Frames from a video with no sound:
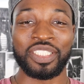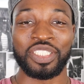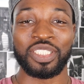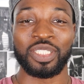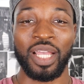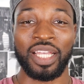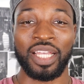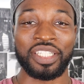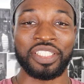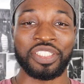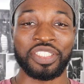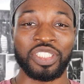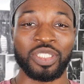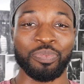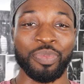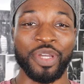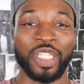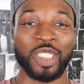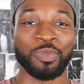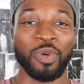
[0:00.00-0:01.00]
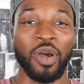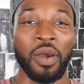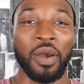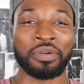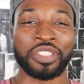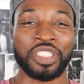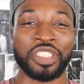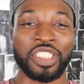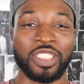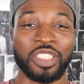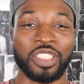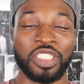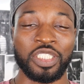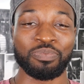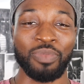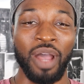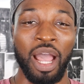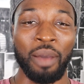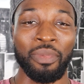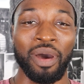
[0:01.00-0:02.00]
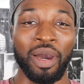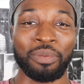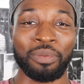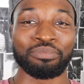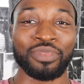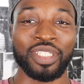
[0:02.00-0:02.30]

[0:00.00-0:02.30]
she's the best mom because she's my mom,